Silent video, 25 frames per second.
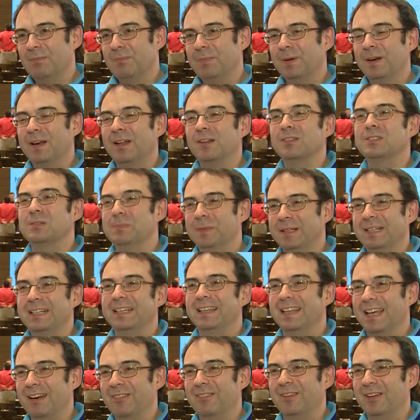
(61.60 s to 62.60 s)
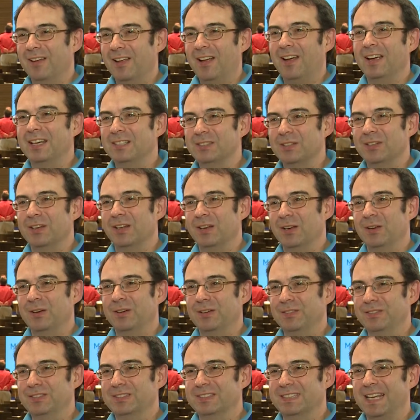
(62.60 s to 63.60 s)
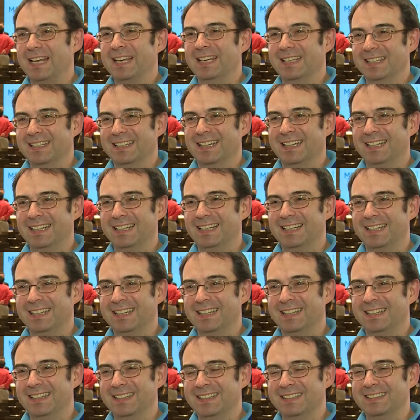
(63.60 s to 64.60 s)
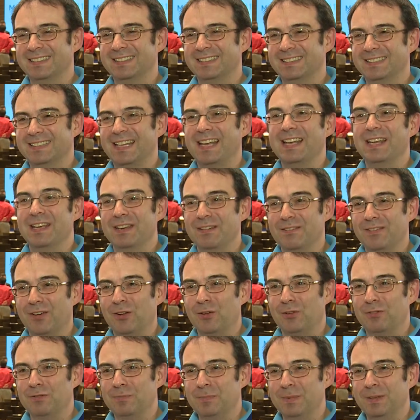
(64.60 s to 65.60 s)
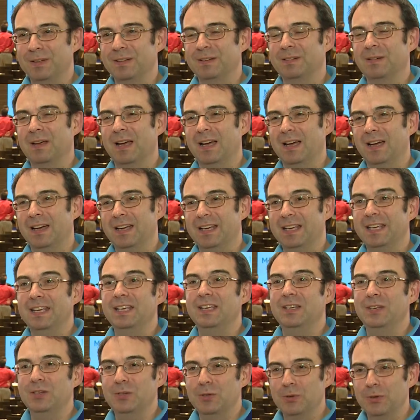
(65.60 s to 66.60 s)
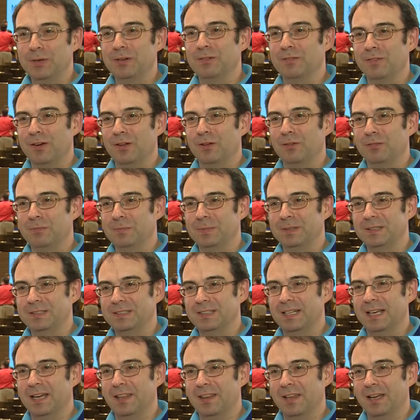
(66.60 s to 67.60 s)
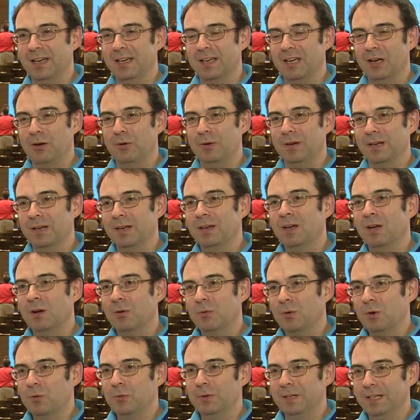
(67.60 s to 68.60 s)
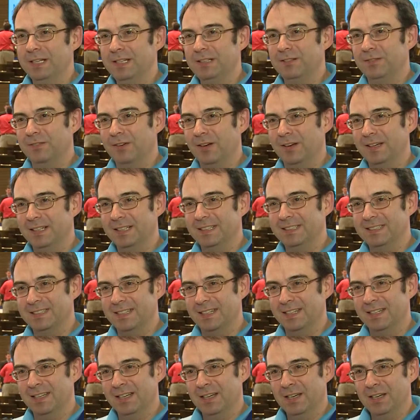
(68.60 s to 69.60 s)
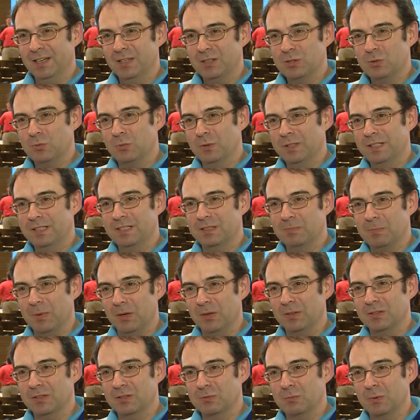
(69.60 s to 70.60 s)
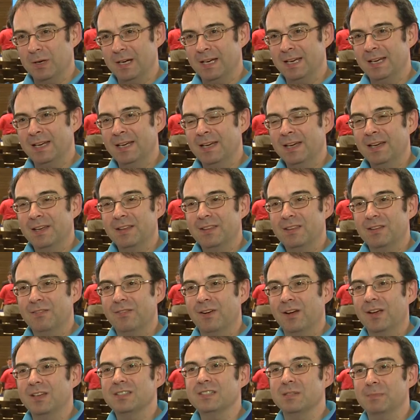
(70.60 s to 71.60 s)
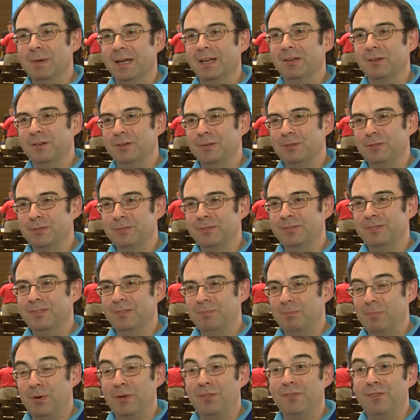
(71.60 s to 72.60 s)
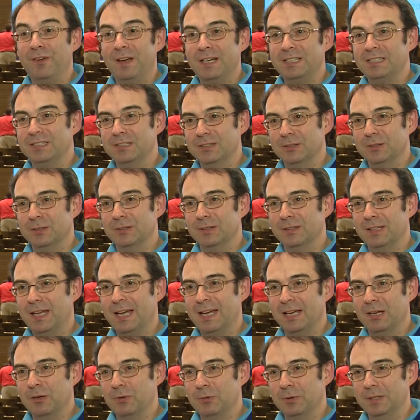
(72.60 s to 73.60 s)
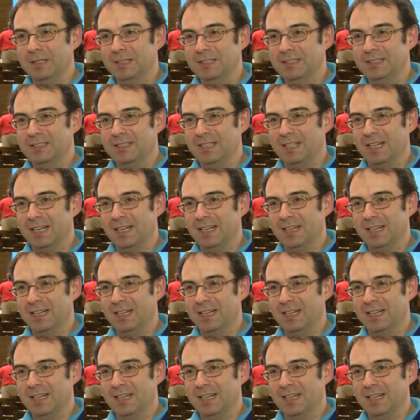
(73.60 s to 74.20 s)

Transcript: but ultimately that relies on a lot of state involvement, EU involvement to get that going. What we need to find is the sweet spots where the vast amount of professional language